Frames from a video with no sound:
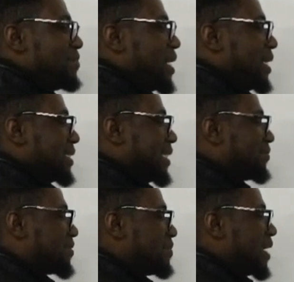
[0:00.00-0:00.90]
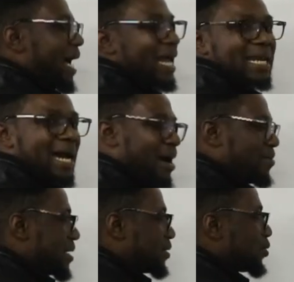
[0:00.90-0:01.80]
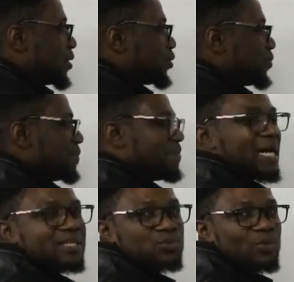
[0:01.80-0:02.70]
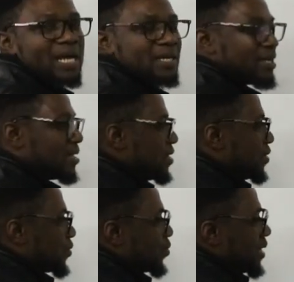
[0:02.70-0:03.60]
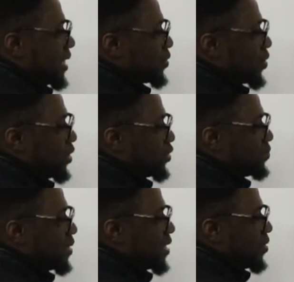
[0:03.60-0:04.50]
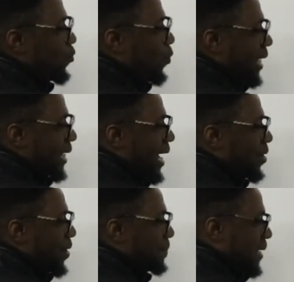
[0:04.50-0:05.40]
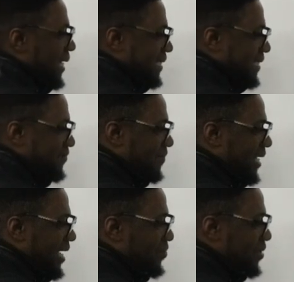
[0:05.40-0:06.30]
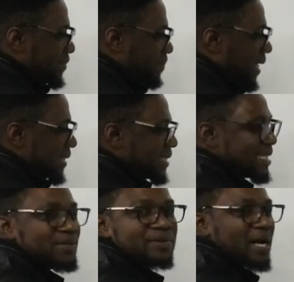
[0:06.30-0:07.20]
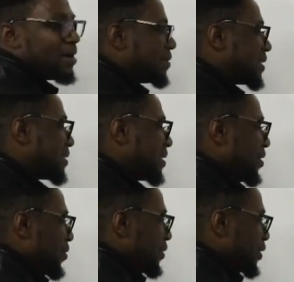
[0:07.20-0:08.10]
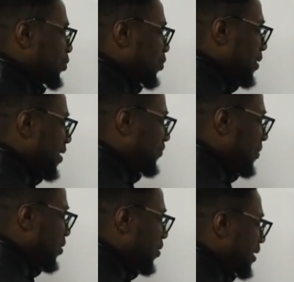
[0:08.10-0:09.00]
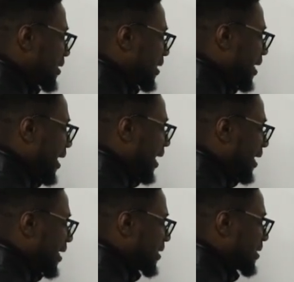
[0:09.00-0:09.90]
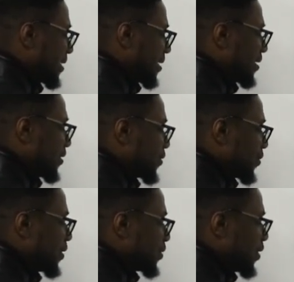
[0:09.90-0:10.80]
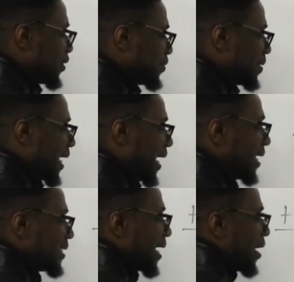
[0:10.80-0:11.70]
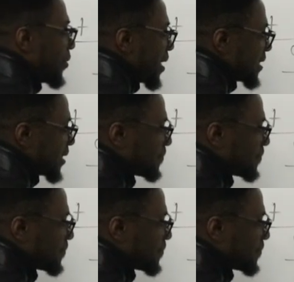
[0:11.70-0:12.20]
minutes gives me an hour, so it will be plus 1. So here is going to be 1 hour plus 7 hours plus 0 hours, which will give me what? 8. So it's going to be 8 hours,